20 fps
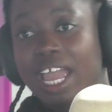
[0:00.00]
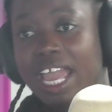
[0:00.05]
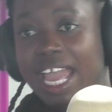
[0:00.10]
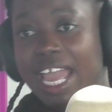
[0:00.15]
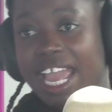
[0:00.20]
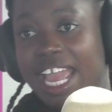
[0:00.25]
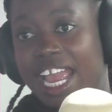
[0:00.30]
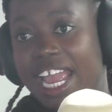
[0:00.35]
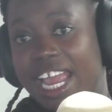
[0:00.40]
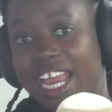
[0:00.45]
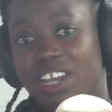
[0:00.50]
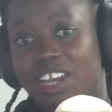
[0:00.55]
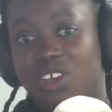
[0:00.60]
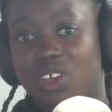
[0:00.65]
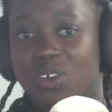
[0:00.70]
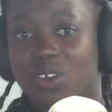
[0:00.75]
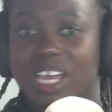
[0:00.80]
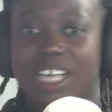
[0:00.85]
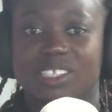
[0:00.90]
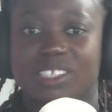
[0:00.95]
and you
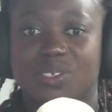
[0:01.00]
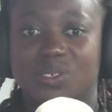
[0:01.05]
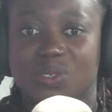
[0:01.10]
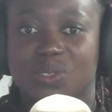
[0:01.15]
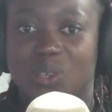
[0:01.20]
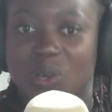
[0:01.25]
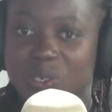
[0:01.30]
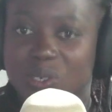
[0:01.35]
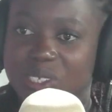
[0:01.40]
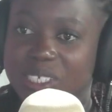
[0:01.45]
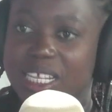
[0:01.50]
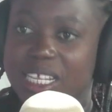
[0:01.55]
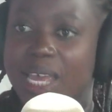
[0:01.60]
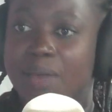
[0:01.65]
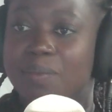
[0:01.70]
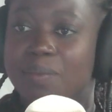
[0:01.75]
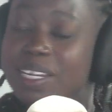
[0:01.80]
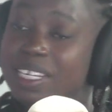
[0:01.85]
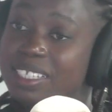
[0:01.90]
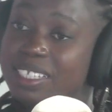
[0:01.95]
get to talk to
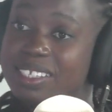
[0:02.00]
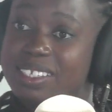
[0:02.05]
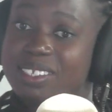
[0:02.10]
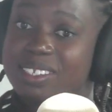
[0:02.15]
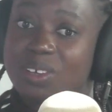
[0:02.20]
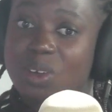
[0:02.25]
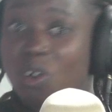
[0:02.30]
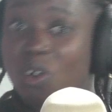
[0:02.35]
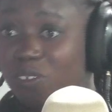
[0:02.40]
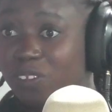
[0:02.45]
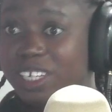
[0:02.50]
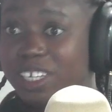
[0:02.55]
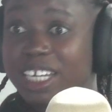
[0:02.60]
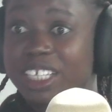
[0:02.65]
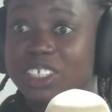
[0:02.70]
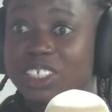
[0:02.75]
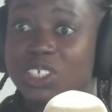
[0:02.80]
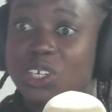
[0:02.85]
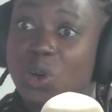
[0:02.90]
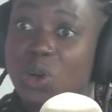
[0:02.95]
them and it's
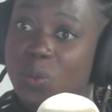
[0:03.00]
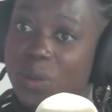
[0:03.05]
confidential.